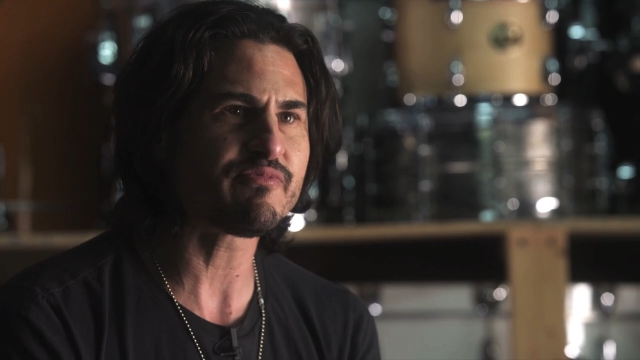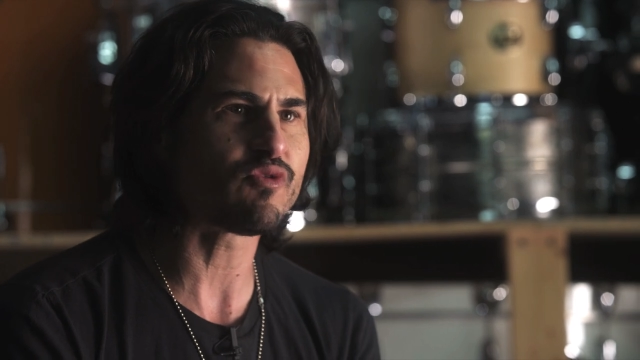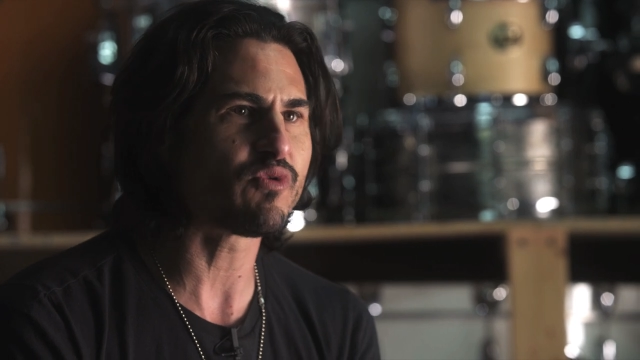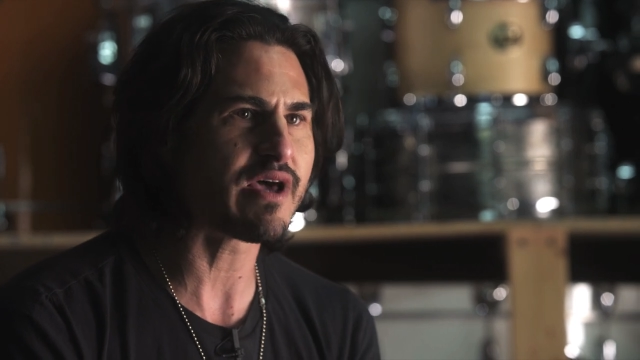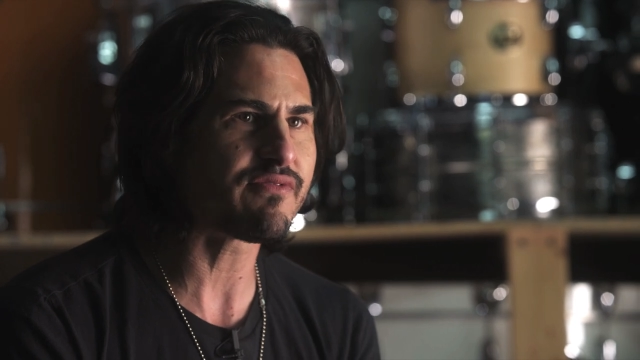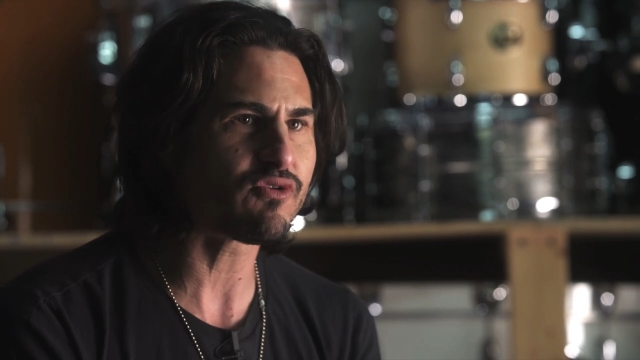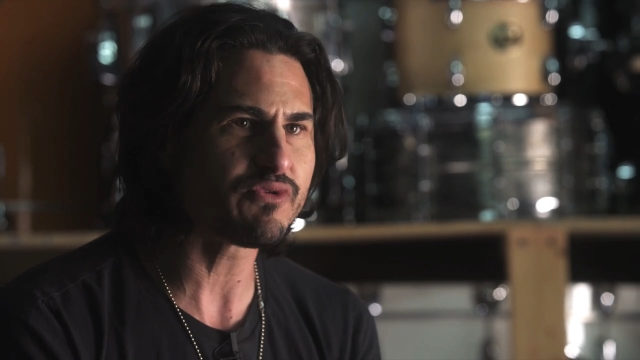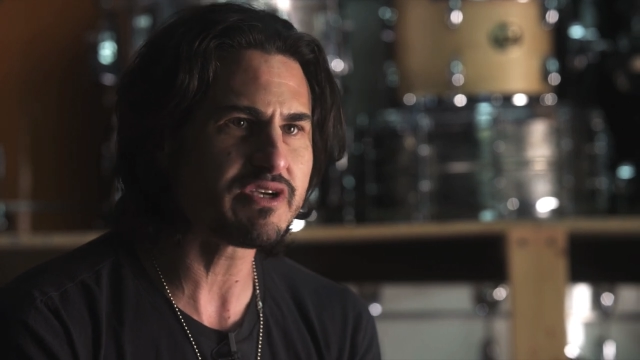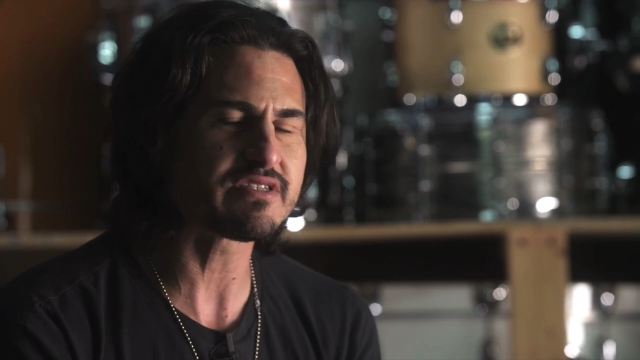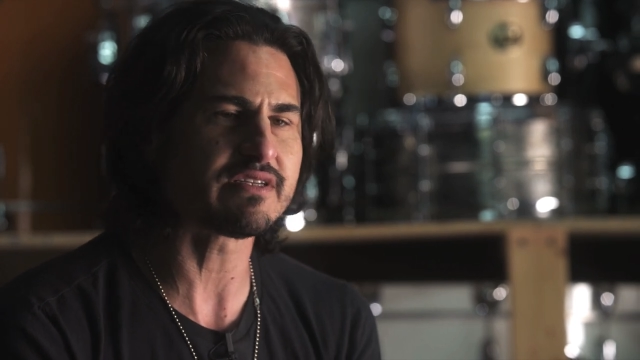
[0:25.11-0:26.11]
for whatever
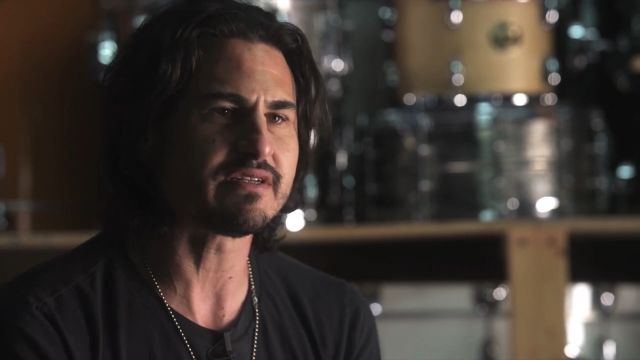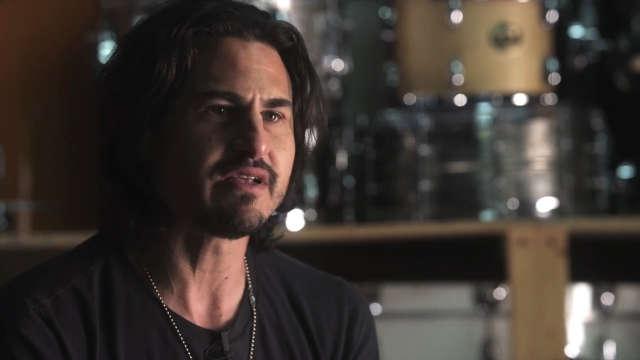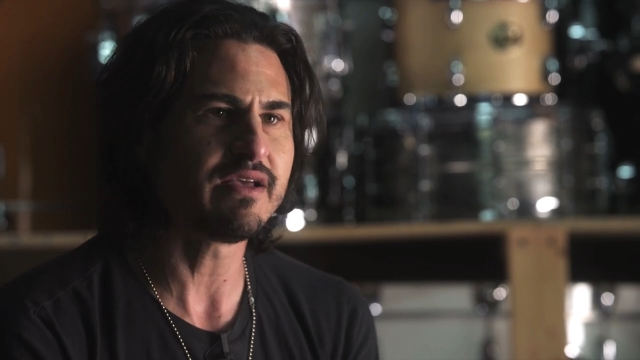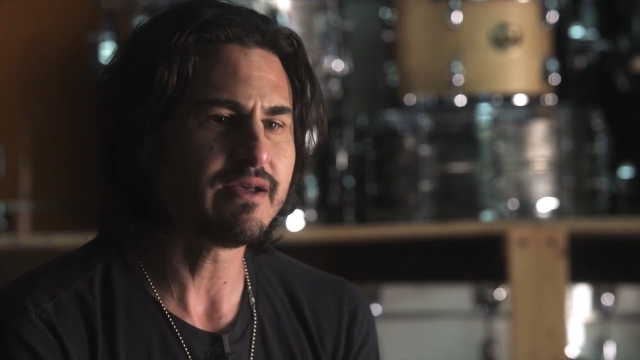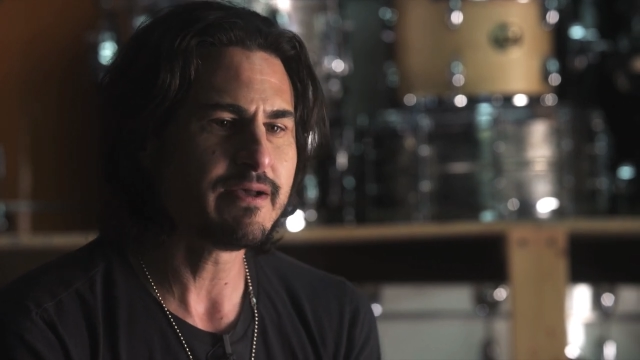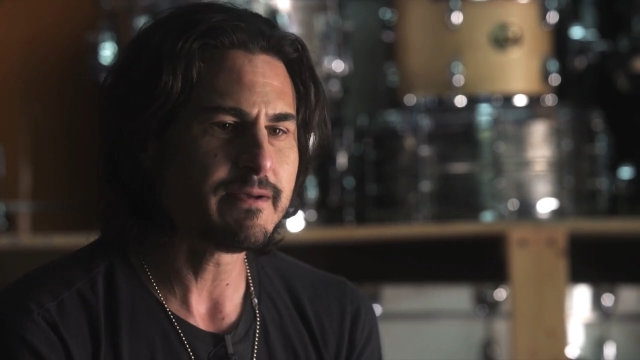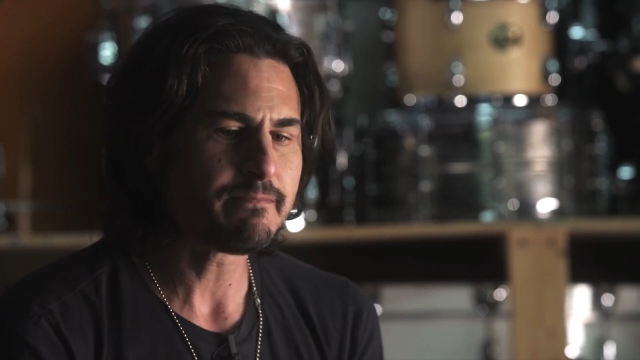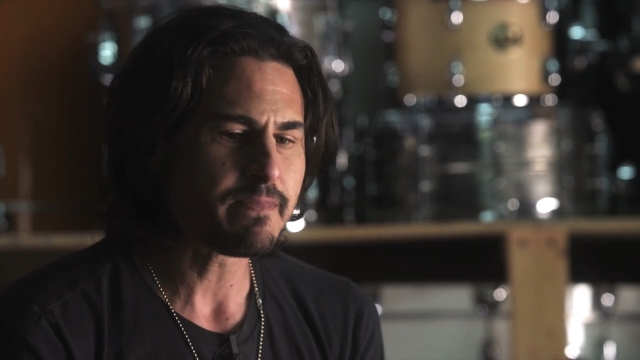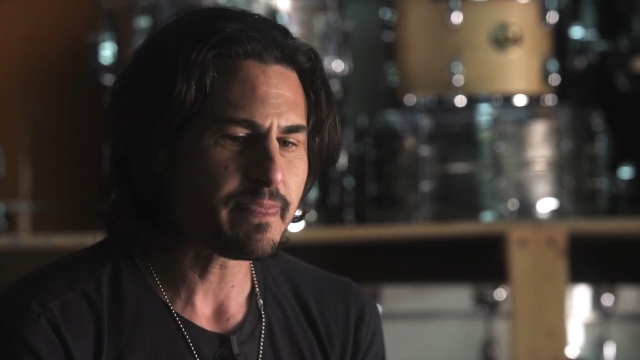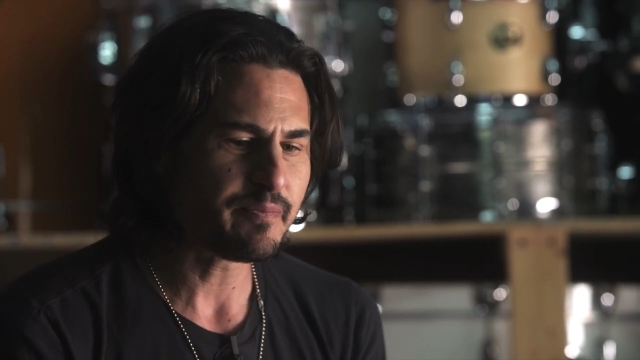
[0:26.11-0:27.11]
reason,
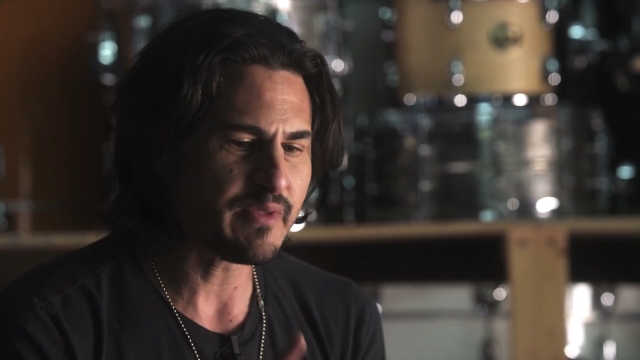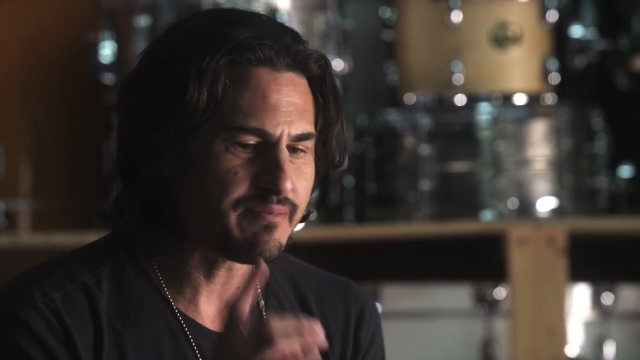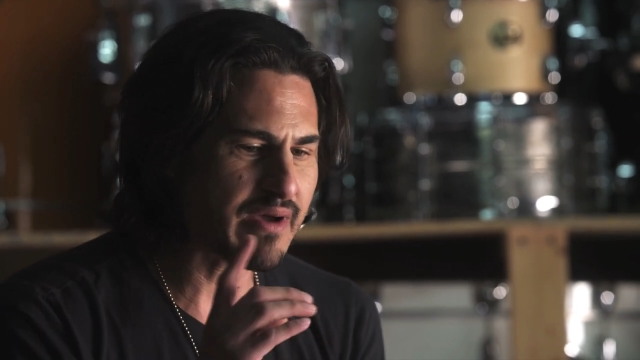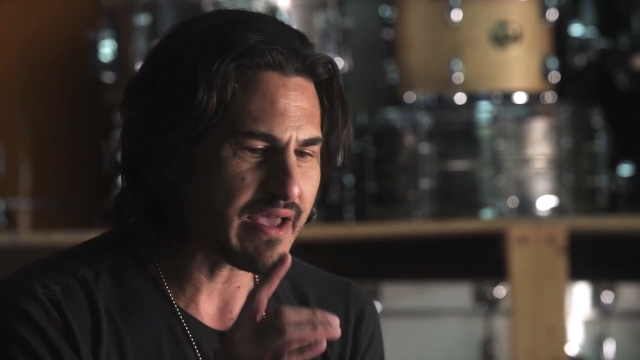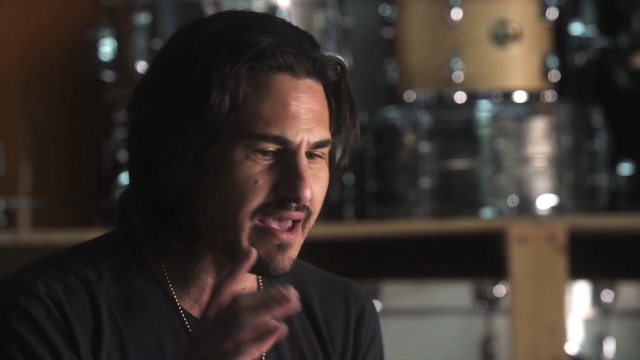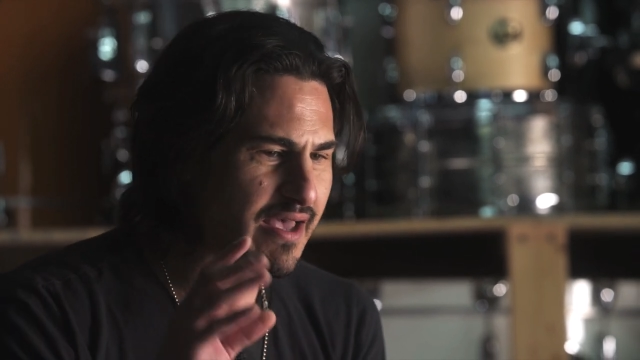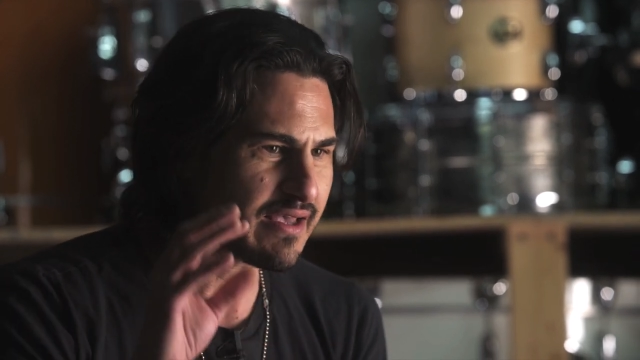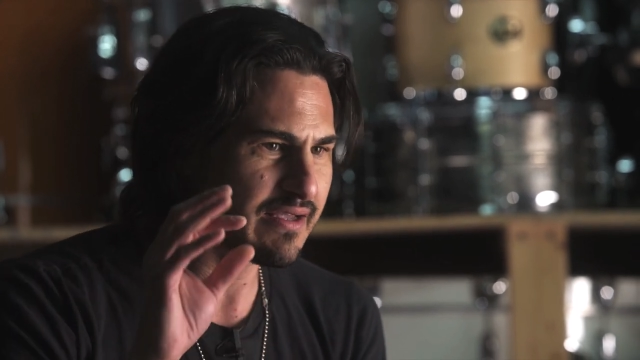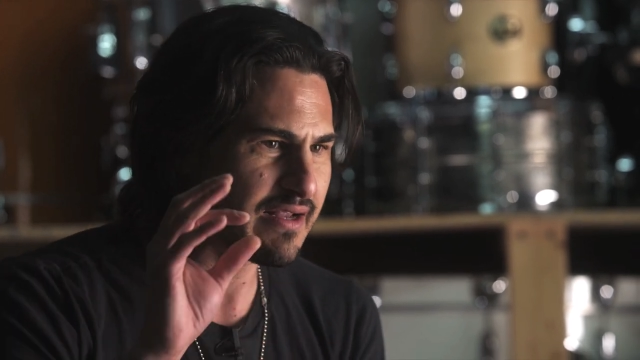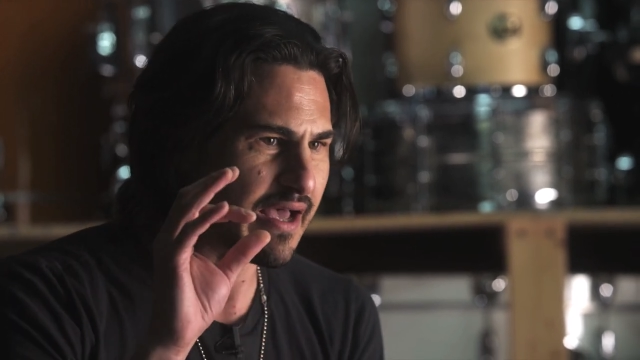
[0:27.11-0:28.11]
in my
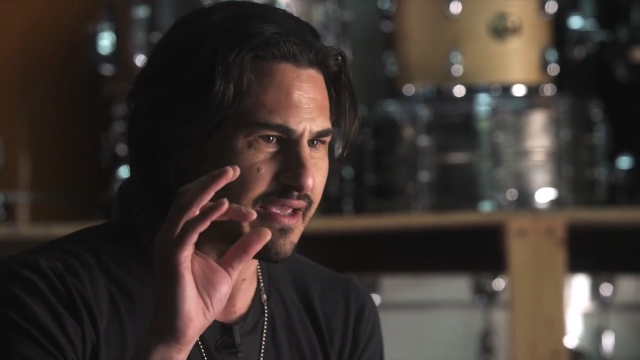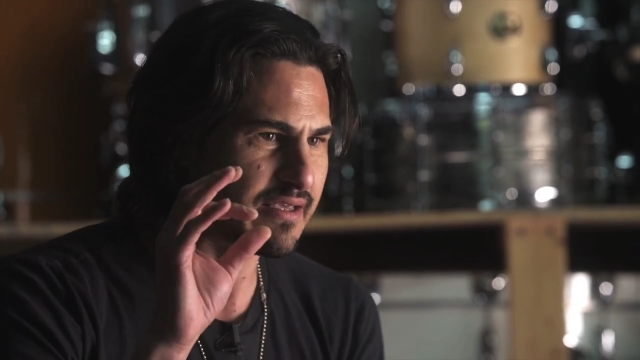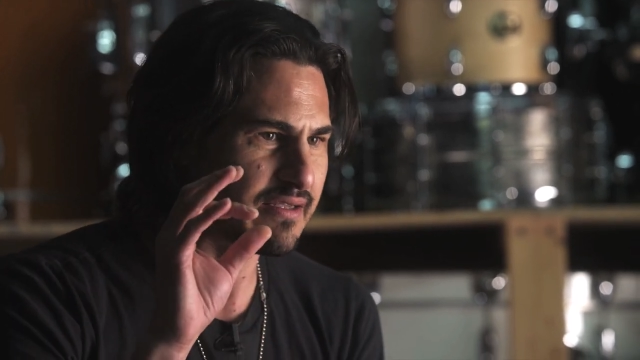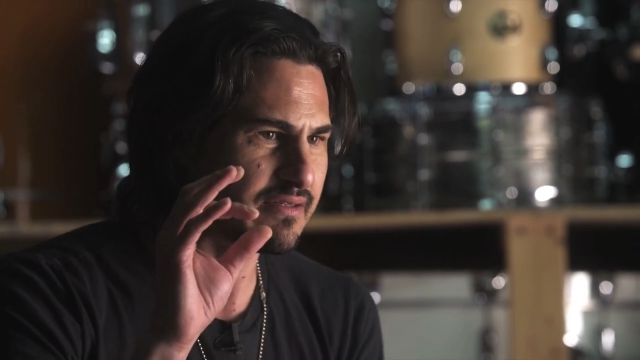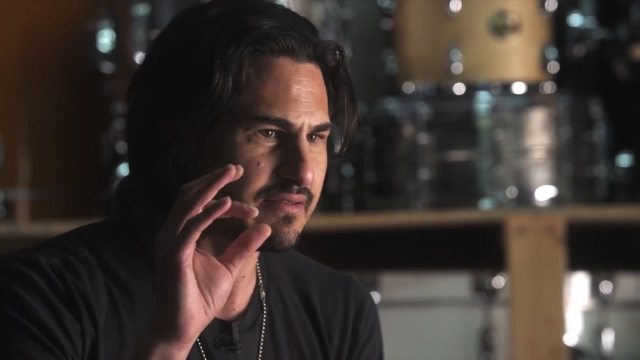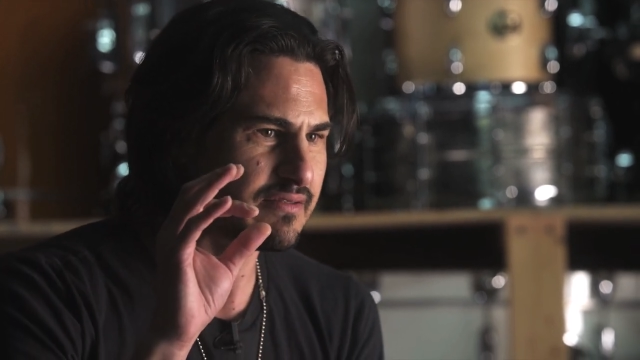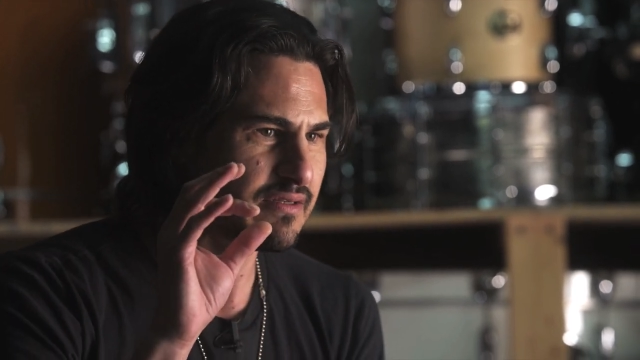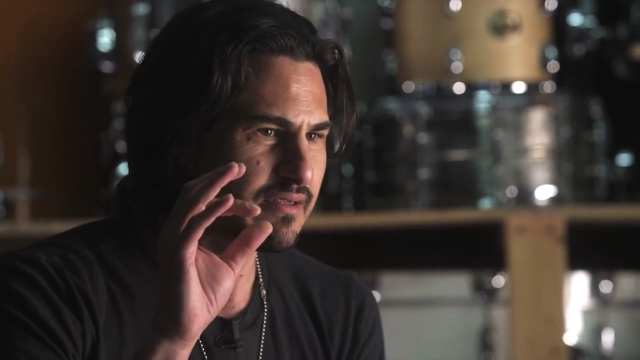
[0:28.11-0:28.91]
head, I could